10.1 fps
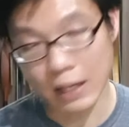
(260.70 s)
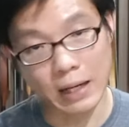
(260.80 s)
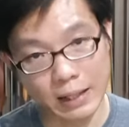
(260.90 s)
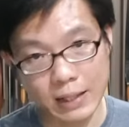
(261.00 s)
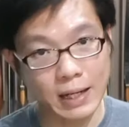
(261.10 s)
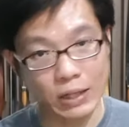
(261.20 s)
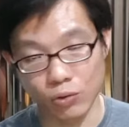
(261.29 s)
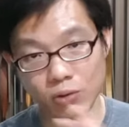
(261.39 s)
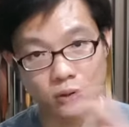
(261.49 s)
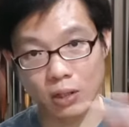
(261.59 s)
Again, I
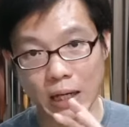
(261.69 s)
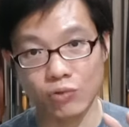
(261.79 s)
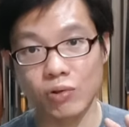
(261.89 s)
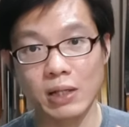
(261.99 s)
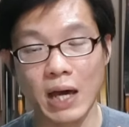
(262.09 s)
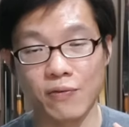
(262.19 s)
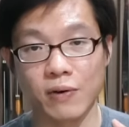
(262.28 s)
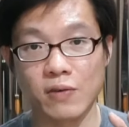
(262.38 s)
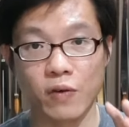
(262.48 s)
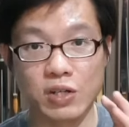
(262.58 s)
don't really have
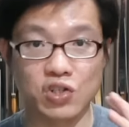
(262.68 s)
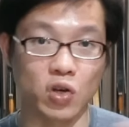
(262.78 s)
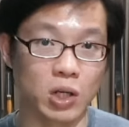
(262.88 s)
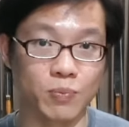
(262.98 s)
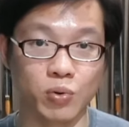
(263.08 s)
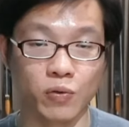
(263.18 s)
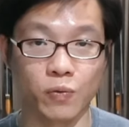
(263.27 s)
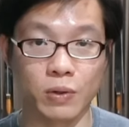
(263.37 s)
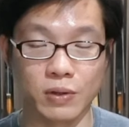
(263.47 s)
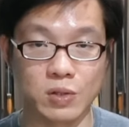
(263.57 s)
very solid
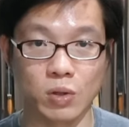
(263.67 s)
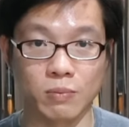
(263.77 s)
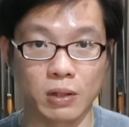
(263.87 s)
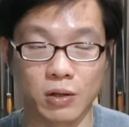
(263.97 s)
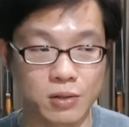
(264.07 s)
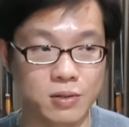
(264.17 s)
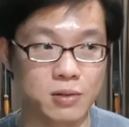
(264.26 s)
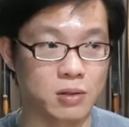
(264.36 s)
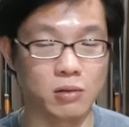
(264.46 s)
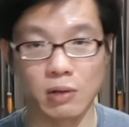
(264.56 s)
proof with this one,
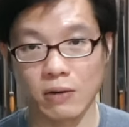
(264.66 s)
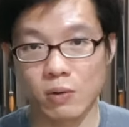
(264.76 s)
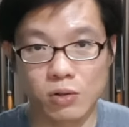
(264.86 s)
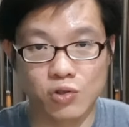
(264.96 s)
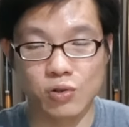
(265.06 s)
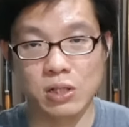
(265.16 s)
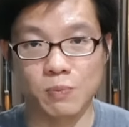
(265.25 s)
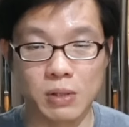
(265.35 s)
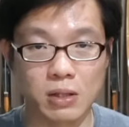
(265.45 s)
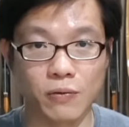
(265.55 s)
because everyone shoots a
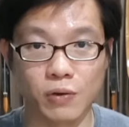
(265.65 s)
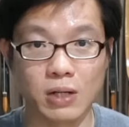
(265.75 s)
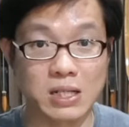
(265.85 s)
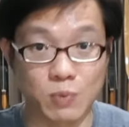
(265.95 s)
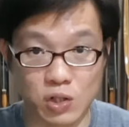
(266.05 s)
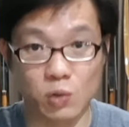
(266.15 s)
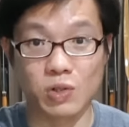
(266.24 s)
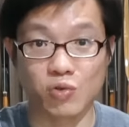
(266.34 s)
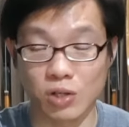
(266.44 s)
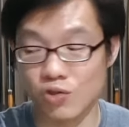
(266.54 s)
bit different, especially
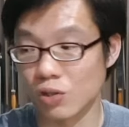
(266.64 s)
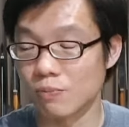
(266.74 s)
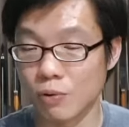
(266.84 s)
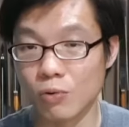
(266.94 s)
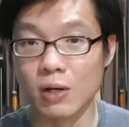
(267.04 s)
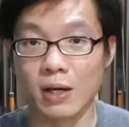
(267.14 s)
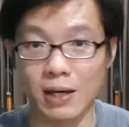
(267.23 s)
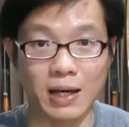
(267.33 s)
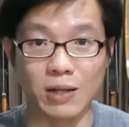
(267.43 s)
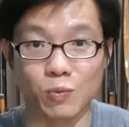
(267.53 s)
with traditional bow,
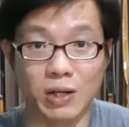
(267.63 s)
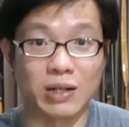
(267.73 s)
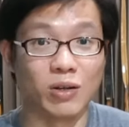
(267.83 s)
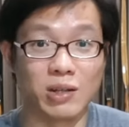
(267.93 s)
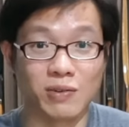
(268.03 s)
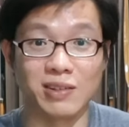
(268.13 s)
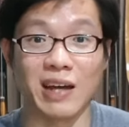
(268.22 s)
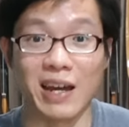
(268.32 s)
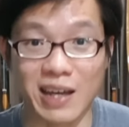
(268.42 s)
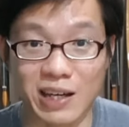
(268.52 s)
and we are not even
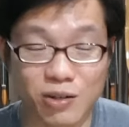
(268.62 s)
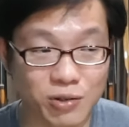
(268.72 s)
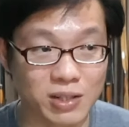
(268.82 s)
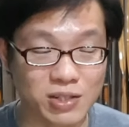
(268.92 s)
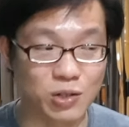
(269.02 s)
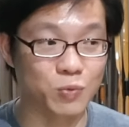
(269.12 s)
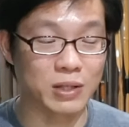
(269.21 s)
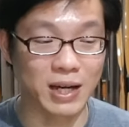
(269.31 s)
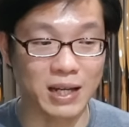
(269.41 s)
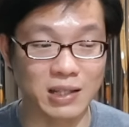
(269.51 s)
that accurate, so we
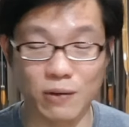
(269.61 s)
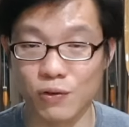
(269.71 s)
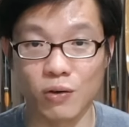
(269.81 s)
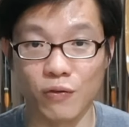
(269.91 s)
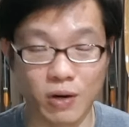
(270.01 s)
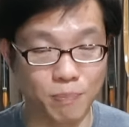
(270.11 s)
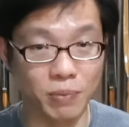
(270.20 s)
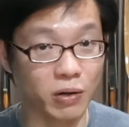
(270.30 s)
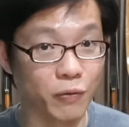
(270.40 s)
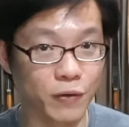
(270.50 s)
can't give you a very
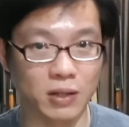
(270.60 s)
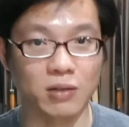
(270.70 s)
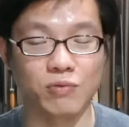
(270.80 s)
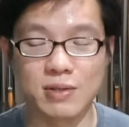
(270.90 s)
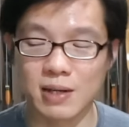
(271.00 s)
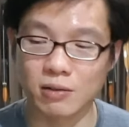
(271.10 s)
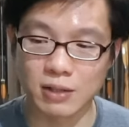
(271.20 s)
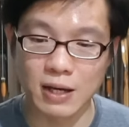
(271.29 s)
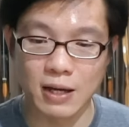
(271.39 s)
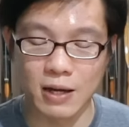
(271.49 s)
perfect
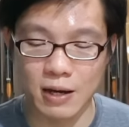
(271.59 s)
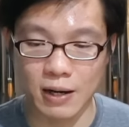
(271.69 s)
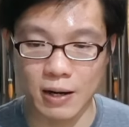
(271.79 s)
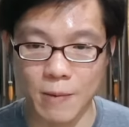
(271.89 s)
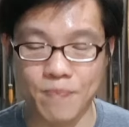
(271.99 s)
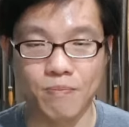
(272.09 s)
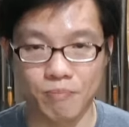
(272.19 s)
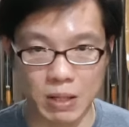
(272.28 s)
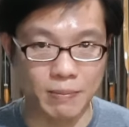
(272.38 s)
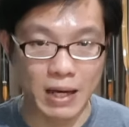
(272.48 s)
result.
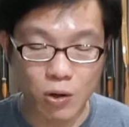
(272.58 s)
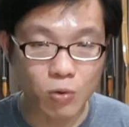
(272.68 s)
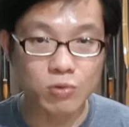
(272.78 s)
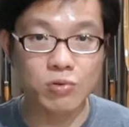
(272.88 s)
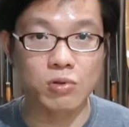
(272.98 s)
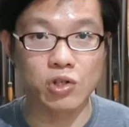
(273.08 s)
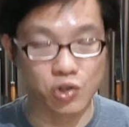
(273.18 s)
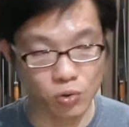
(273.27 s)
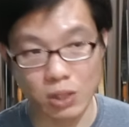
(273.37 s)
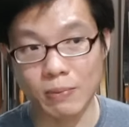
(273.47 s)
But my own
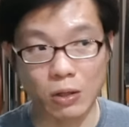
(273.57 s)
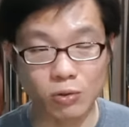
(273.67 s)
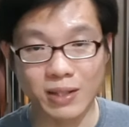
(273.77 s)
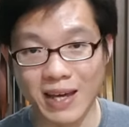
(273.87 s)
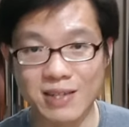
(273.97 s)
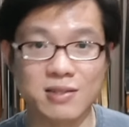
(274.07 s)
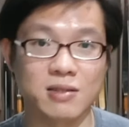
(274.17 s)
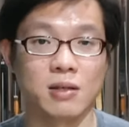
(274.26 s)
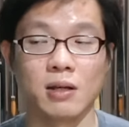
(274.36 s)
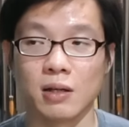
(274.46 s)
shooting, my own
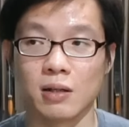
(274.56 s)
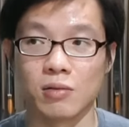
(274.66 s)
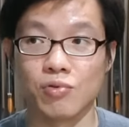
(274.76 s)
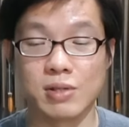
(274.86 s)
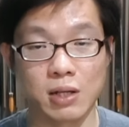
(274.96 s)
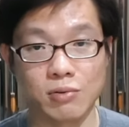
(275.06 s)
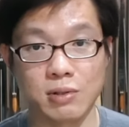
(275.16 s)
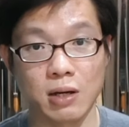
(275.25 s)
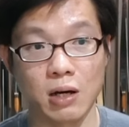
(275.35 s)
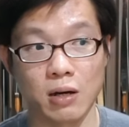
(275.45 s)
test, the results
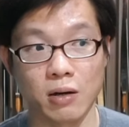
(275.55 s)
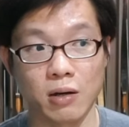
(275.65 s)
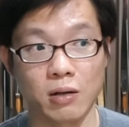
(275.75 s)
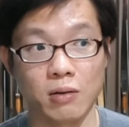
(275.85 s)
are